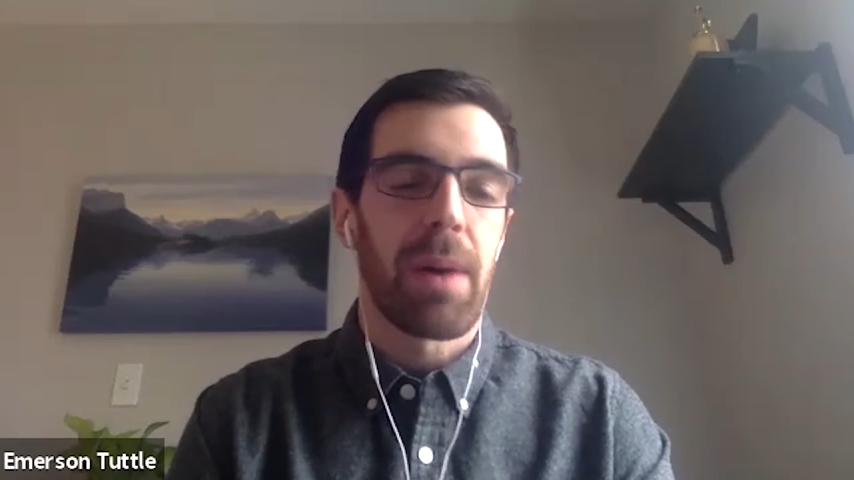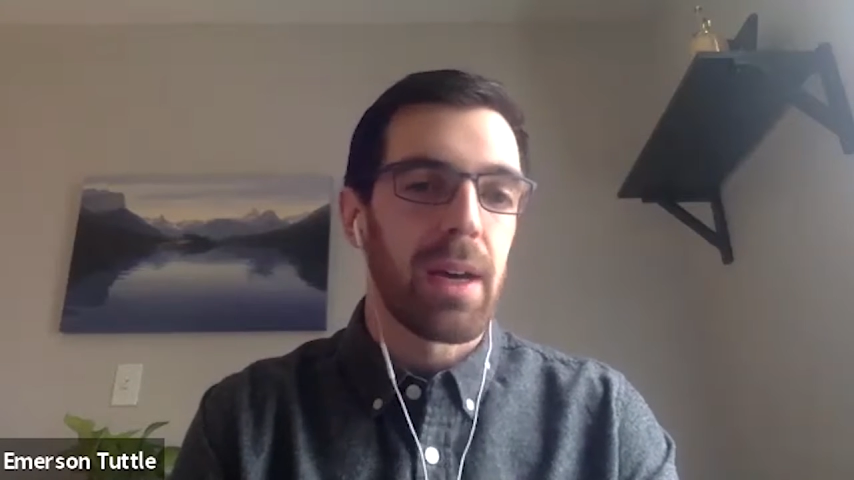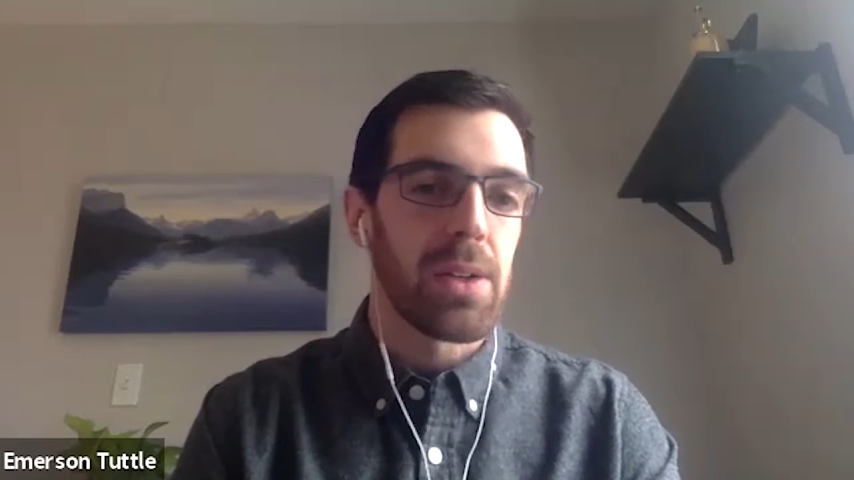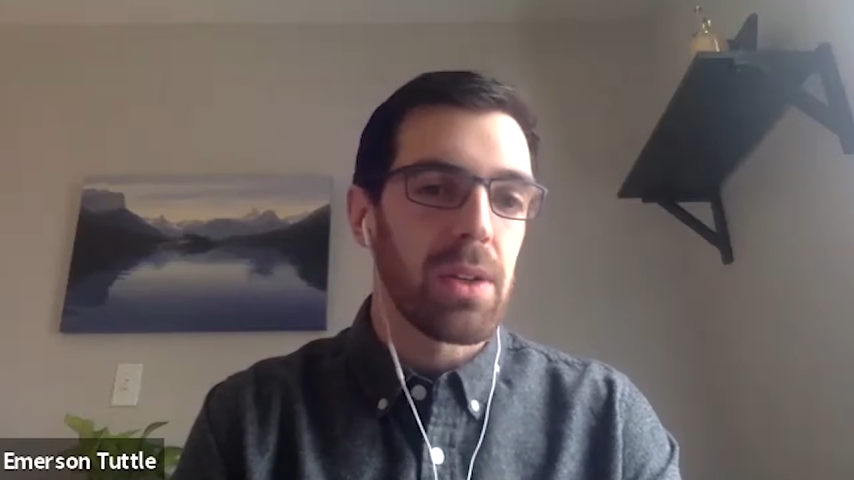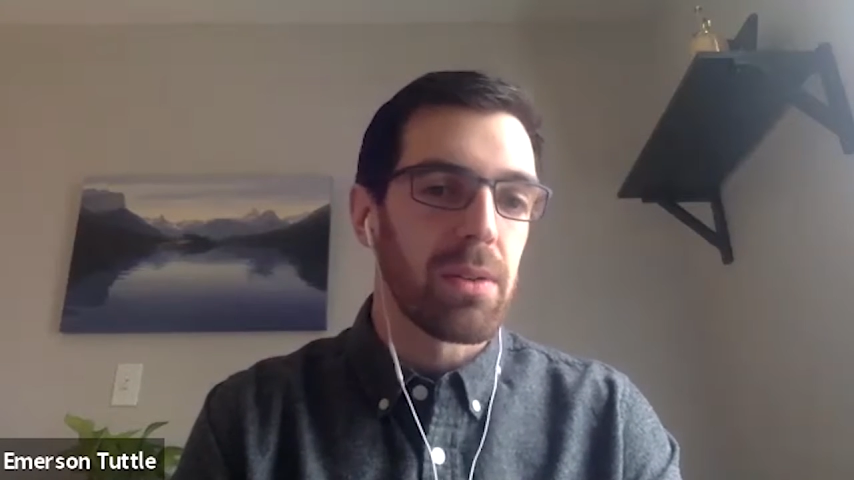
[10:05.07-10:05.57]

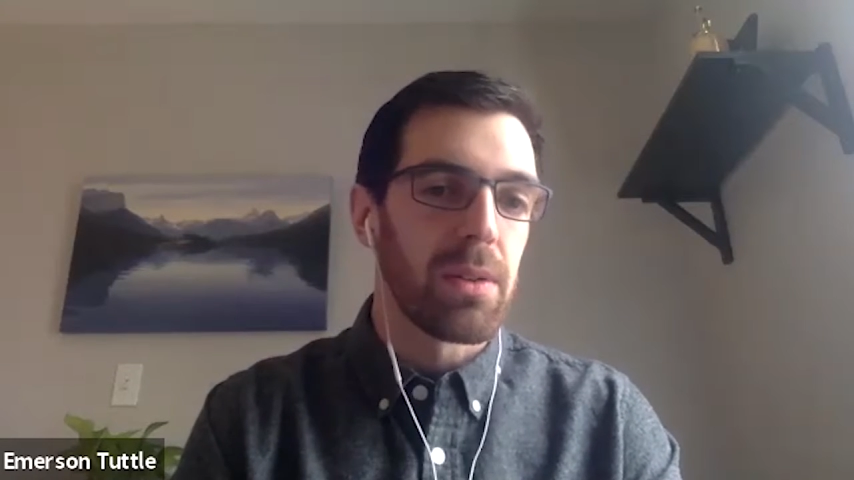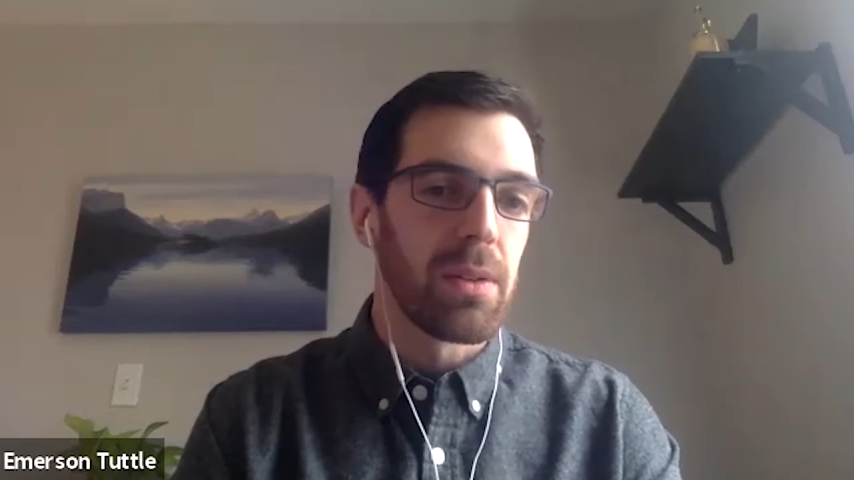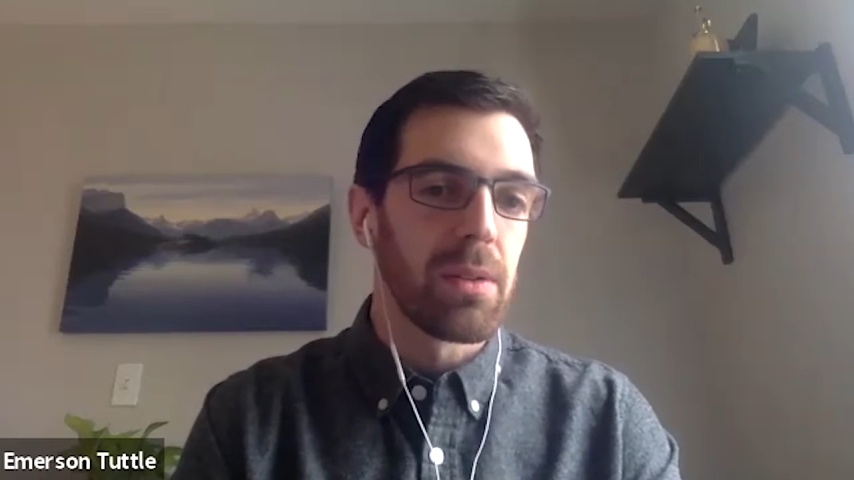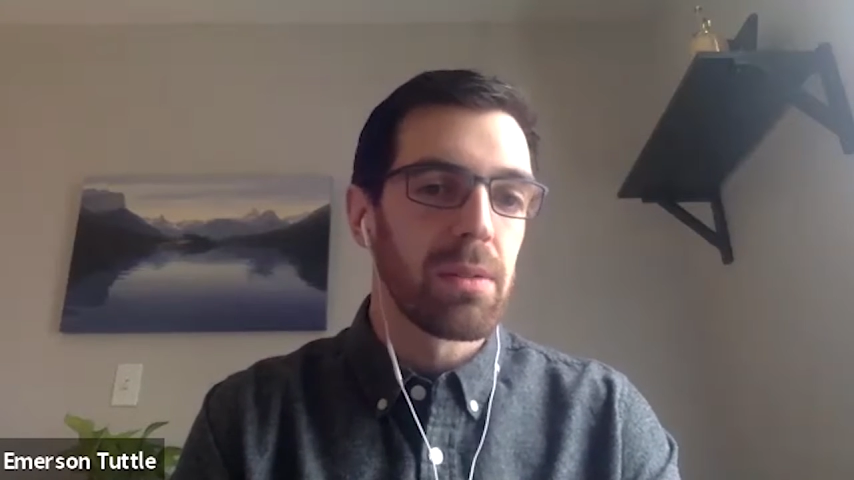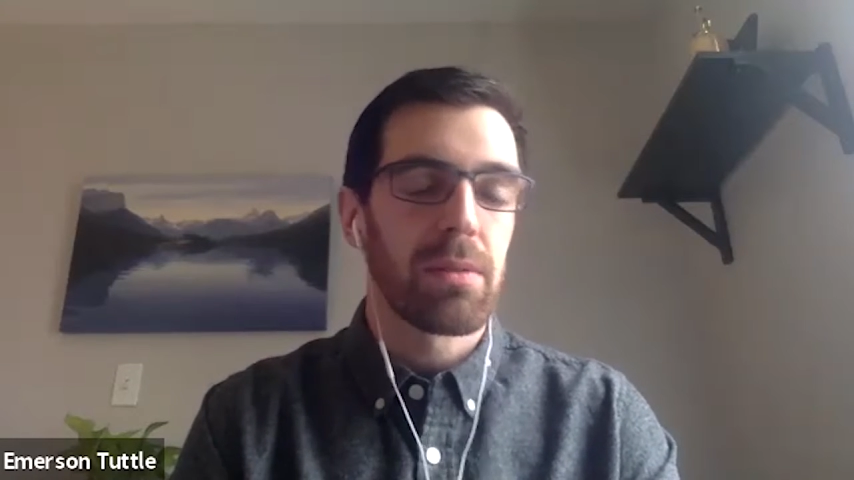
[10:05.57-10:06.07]

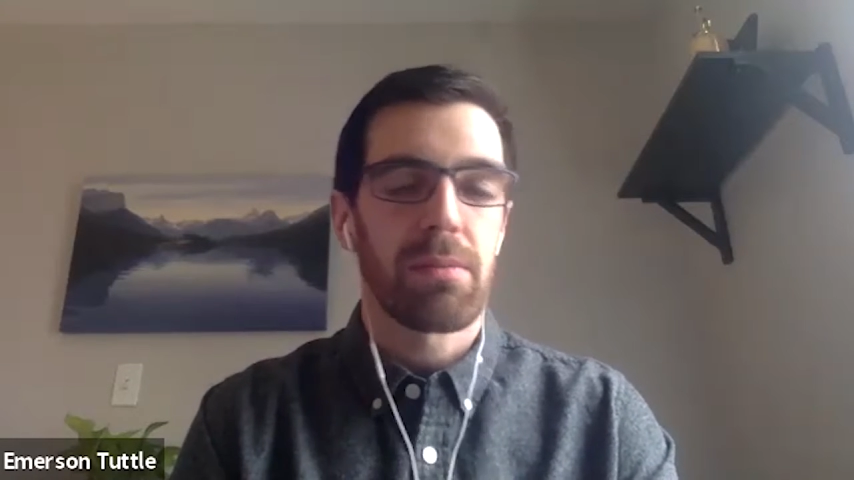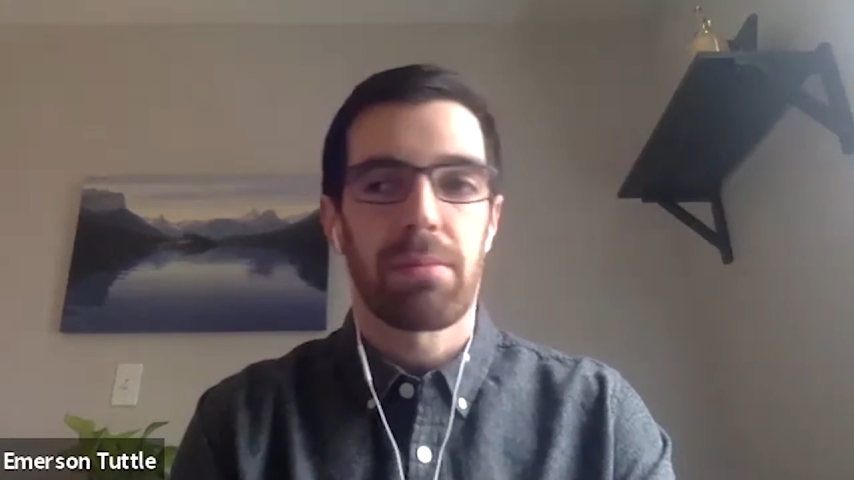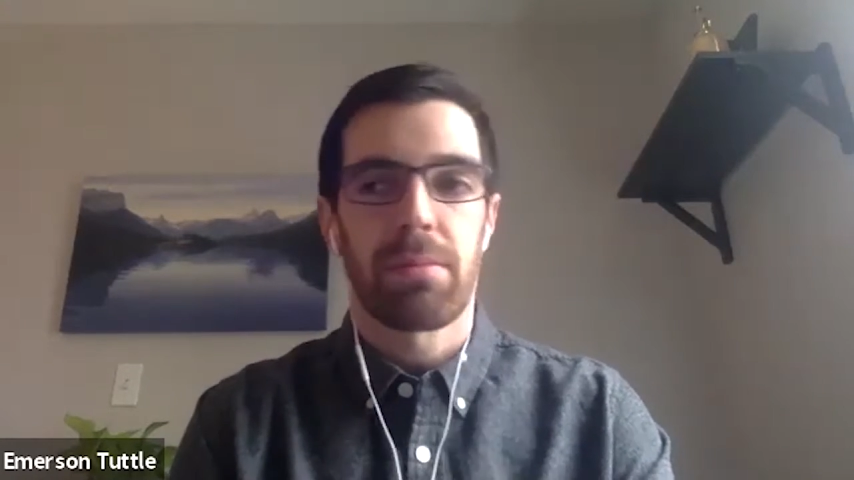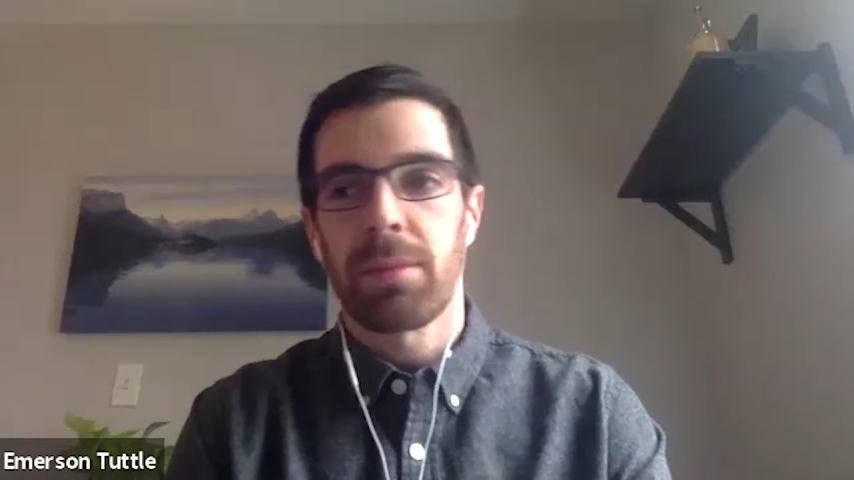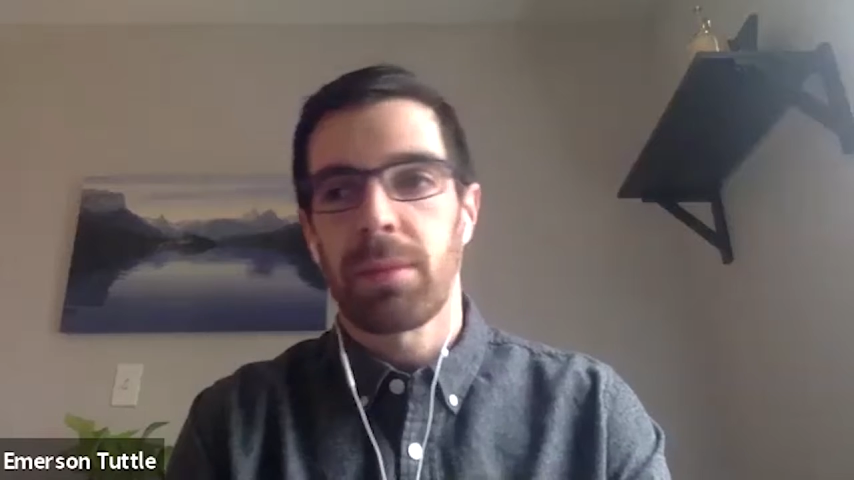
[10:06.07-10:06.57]
biological
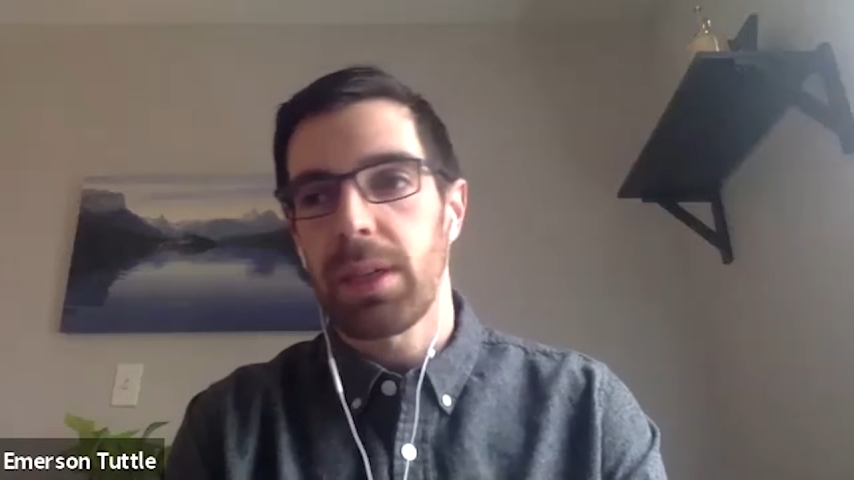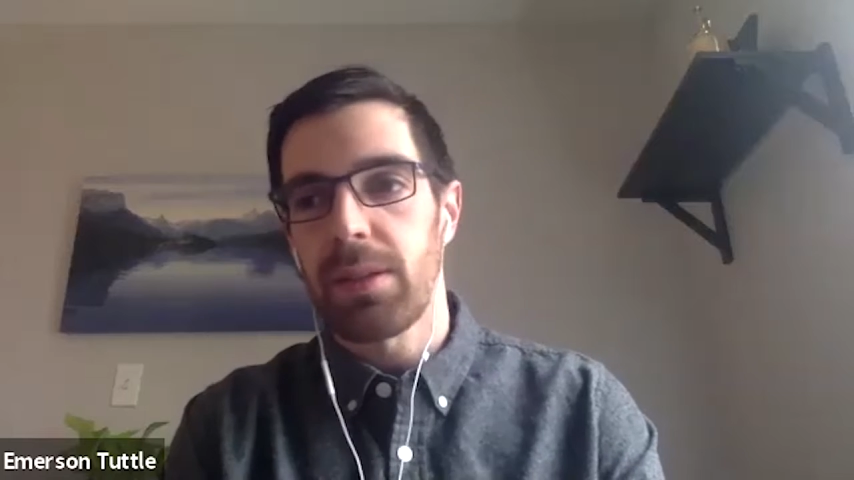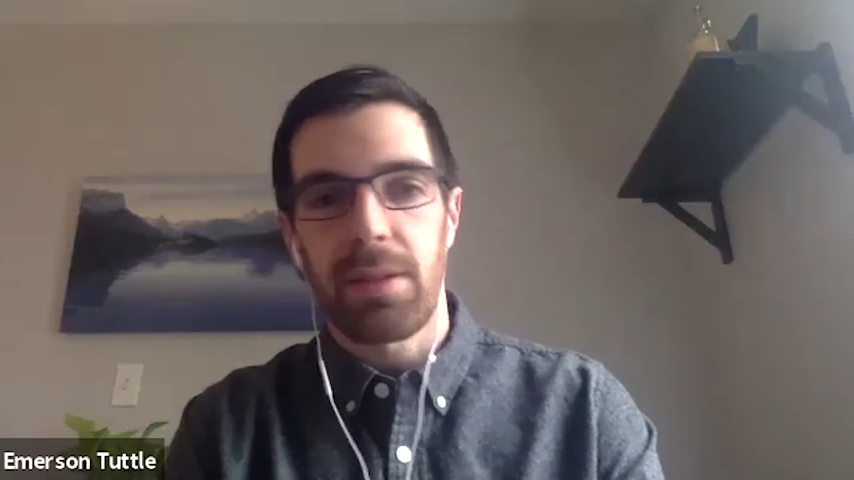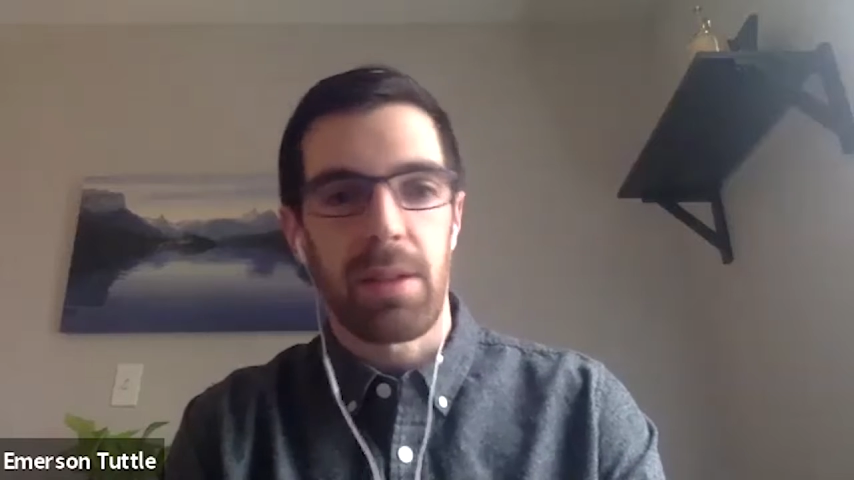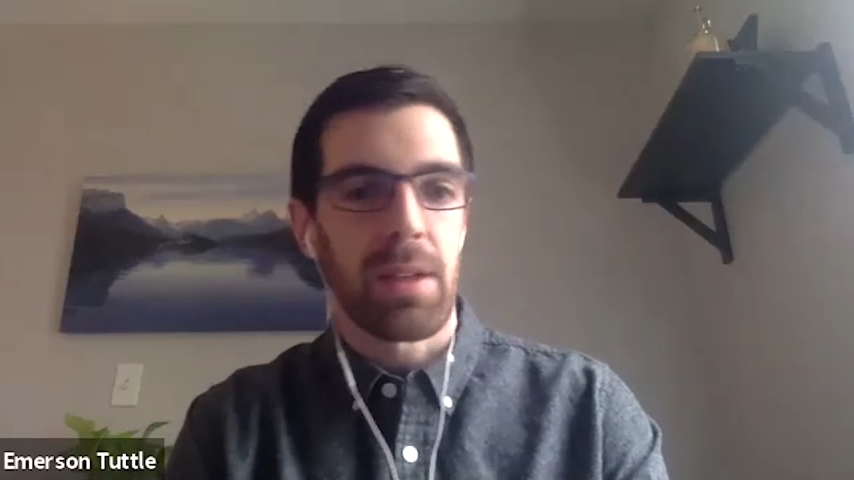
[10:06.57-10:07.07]

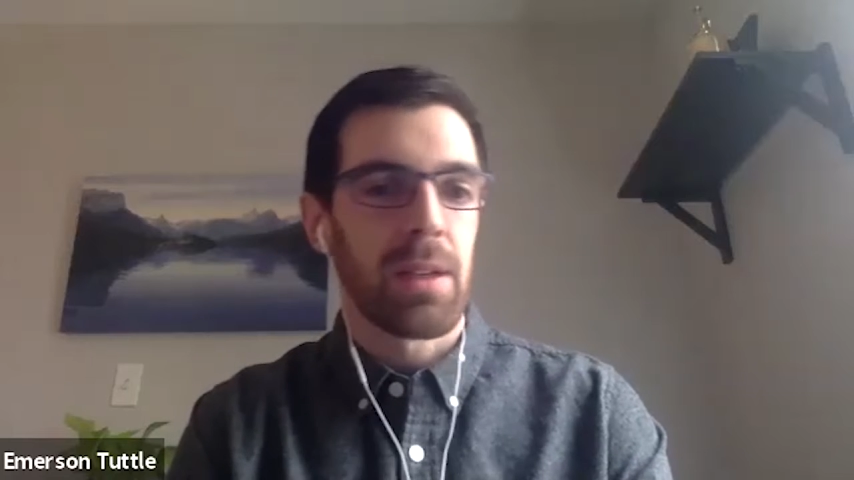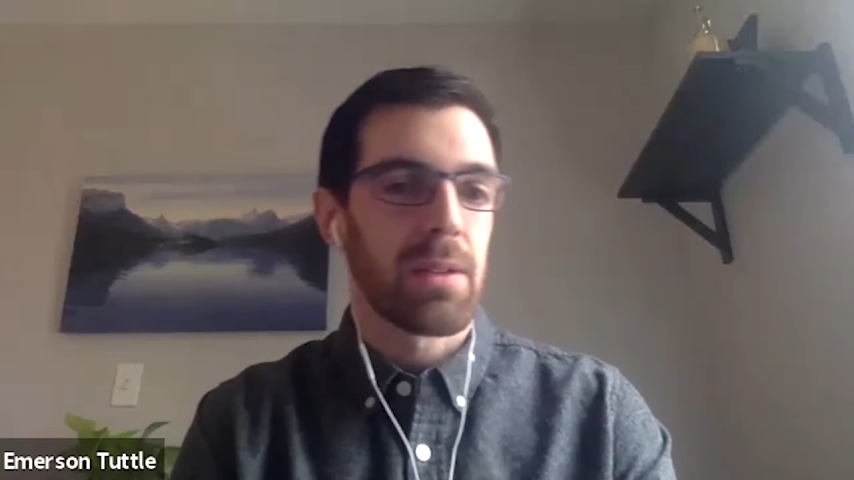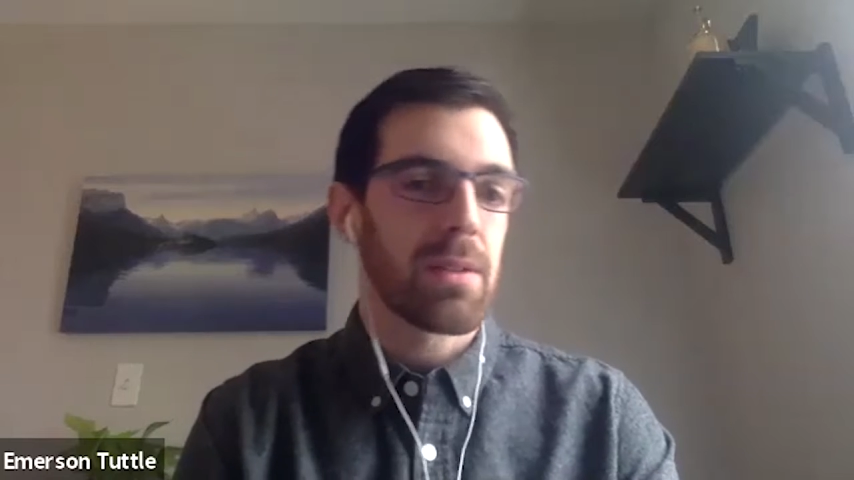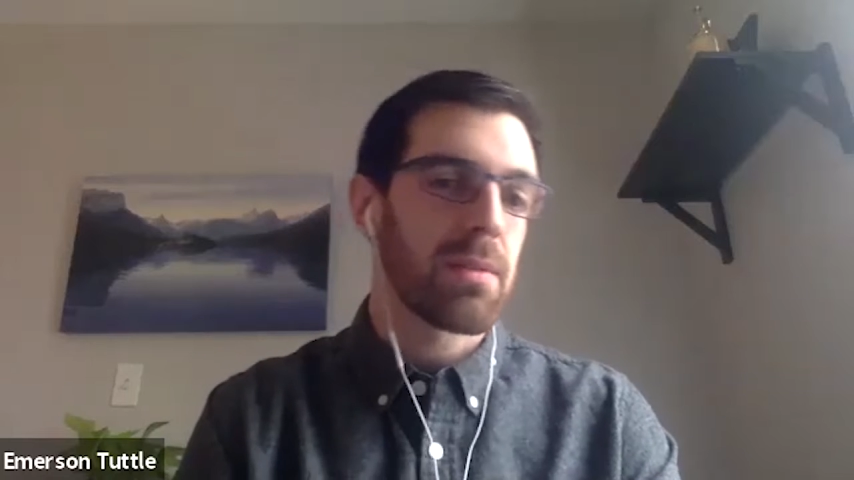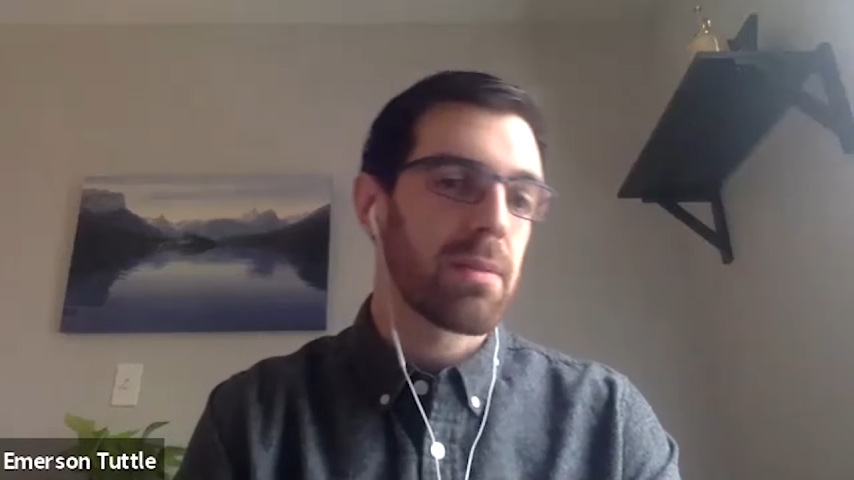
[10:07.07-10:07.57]
incident,